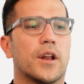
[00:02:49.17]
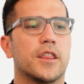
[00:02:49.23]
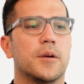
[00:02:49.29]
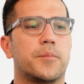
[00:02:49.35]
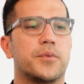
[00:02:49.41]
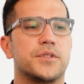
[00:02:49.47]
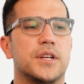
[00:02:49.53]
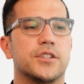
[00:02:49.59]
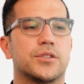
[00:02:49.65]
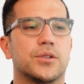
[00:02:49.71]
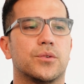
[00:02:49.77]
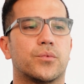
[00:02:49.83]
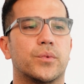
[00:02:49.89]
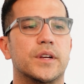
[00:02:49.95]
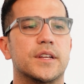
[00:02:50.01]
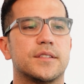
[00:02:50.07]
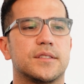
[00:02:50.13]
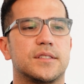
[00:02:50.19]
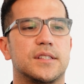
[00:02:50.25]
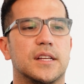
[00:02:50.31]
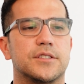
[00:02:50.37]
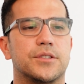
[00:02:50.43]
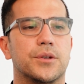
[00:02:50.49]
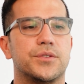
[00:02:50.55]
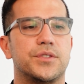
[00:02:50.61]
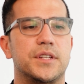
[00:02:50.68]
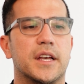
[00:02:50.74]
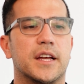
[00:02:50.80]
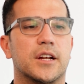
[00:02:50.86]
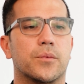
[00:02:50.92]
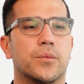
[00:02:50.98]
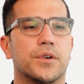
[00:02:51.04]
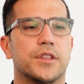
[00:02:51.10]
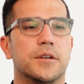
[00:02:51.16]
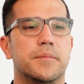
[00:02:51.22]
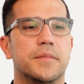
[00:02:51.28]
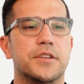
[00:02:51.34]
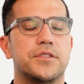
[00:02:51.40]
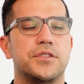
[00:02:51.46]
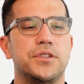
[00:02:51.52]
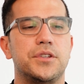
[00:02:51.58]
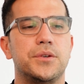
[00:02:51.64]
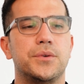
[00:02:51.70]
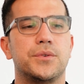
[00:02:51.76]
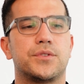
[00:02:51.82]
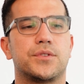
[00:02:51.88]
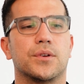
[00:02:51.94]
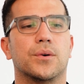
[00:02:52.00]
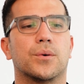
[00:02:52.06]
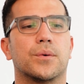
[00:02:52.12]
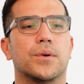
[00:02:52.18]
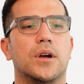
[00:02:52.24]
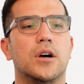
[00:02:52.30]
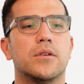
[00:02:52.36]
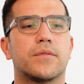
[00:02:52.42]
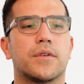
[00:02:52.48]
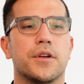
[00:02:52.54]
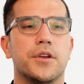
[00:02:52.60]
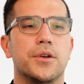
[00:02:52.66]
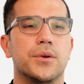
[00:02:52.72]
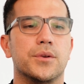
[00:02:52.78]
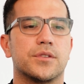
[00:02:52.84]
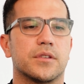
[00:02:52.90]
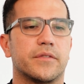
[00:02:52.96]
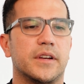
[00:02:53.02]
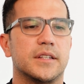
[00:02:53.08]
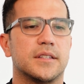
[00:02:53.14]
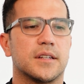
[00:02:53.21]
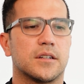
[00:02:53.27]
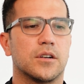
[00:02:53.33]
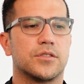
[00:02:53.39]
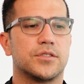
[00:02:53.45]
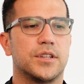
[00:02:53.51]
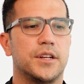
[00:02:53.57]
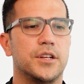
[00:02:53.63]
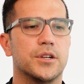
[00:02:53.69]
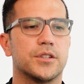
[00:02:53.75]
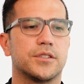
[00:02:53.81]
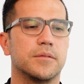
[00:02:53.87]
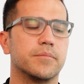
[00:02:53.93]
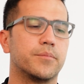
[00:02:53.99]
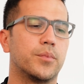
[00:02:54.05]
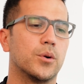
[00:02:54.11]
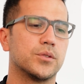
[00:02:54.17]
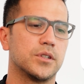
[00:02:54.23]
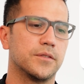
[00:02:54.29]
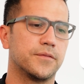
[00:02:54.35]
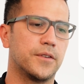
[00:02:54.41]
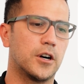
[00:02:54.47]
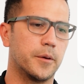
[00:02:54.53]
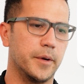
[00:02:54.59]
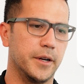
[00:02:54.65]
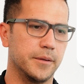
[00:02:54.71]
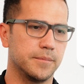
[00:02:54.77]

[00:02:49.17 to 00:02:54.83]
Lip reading: are the potential risks associated with the misuse or overuse of anti-coccidials in poultry farming?